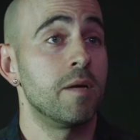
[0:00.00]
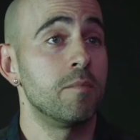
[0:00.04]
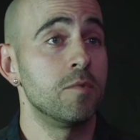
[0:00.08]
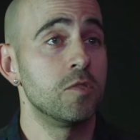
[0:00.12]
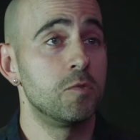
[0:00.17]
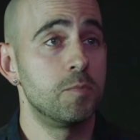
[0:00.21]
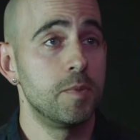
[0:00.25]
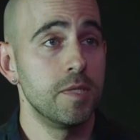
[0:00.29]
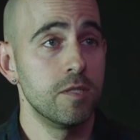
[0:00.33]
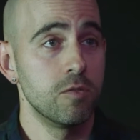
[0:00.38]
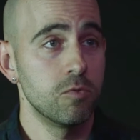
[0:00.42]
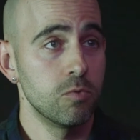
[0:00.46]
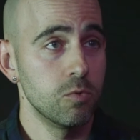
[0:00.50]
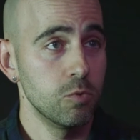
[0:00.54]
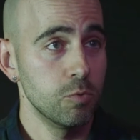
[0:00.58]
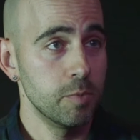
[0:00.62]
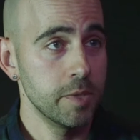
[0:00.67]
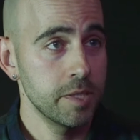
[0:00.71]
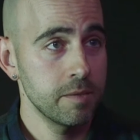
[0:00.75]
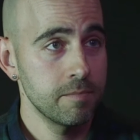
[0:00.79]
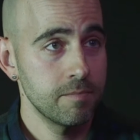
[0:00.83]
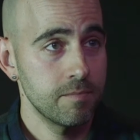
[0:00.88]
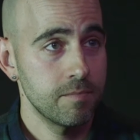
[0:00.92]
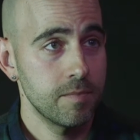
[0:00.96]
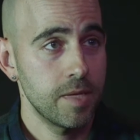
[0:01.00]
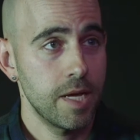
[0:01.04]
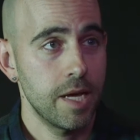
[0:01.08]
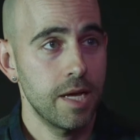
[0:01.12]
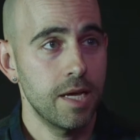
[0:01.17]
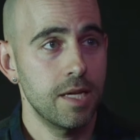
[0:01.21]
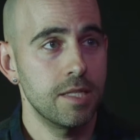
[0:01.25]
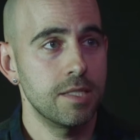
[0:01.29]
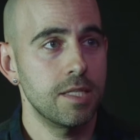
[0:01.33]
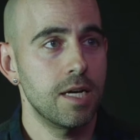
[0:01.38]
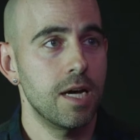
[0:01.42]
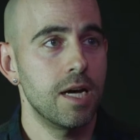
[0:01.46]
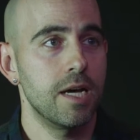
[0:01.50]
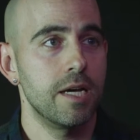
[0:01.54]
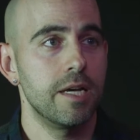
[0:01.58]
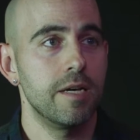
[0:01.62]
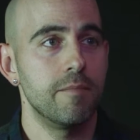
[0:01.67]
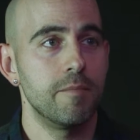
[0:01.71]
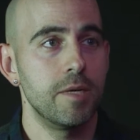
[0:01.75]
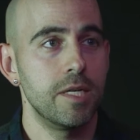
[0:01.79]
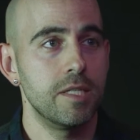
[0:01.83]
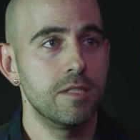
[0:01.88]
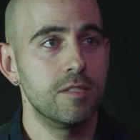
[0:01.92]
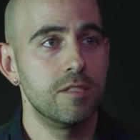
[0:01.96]
name is Peter Rubin, and I
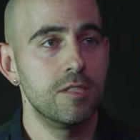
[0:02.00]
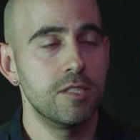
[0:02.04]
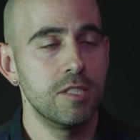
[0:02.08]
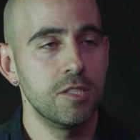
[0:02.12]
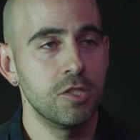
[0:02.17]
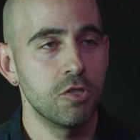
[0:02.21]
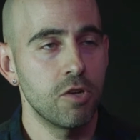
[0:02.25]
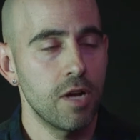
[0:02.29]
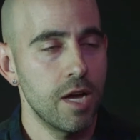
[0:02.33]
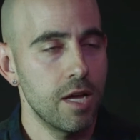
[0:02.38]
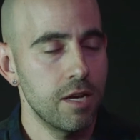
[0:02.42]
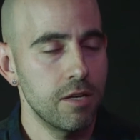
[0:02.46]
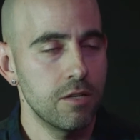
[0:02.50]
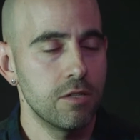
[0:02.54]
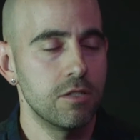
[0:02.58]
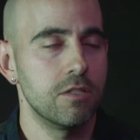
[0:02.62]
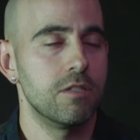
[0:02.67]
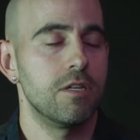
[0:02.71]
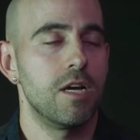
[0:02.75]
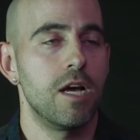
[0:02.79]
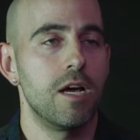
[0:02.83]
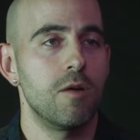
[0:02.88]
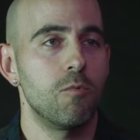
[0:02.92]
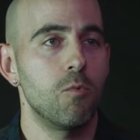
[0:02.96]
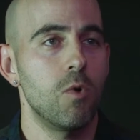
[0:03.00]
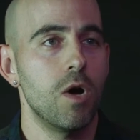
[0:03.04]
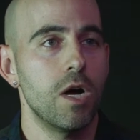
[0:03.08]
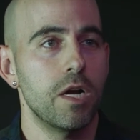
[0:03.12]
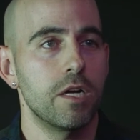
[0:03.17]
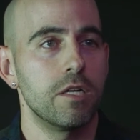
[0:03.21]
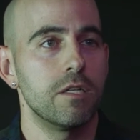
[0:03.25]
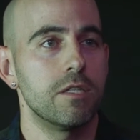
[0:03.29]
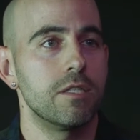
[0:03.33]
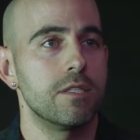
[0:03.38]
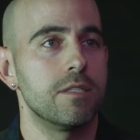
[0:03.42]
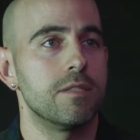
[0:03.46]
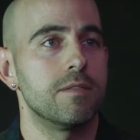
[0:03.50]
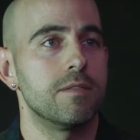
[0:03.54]
am a senior editor at Wired.